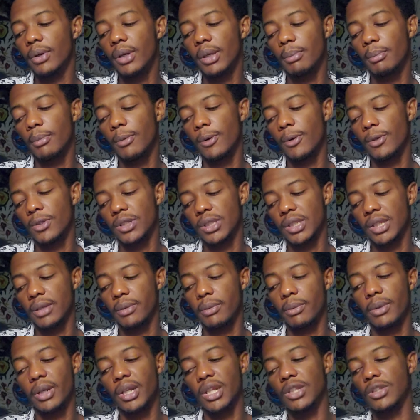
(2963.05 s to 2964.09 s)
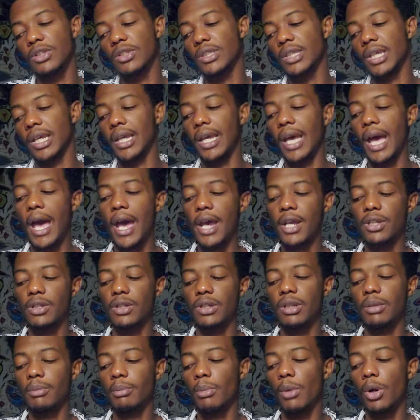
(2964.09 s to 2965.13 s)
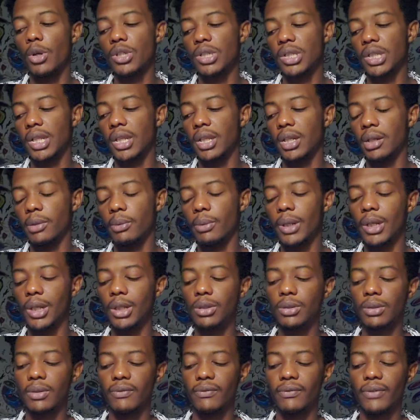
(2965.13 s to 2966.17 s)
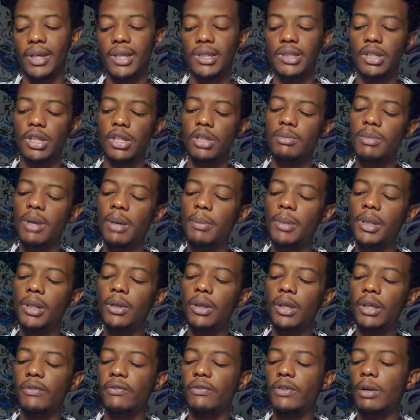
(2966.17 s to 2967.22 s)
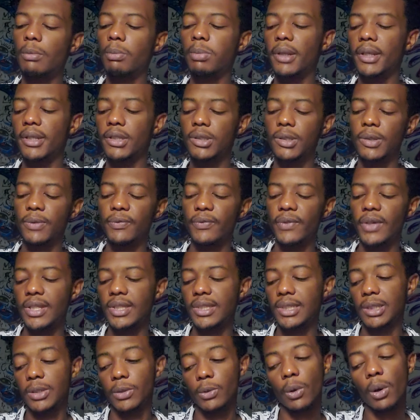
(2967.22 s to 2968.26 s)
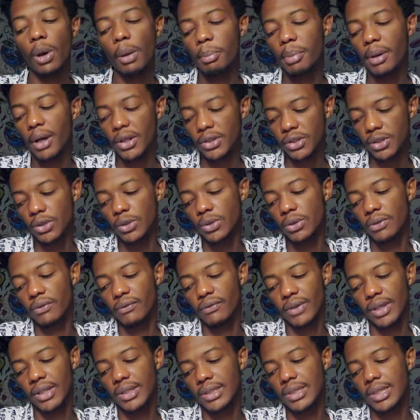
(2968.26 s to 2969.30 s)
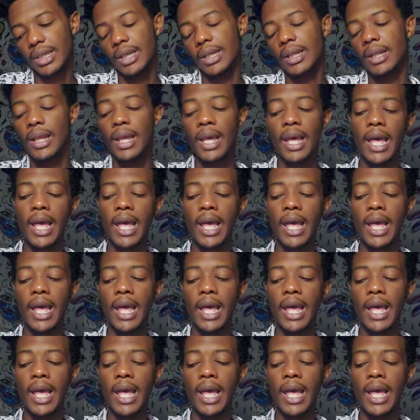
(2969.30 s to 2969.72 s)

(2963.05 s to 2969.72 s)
emotionally ready to take action, emotionally ready to invest, or you might be looking for a place to invest in or a person to invest in.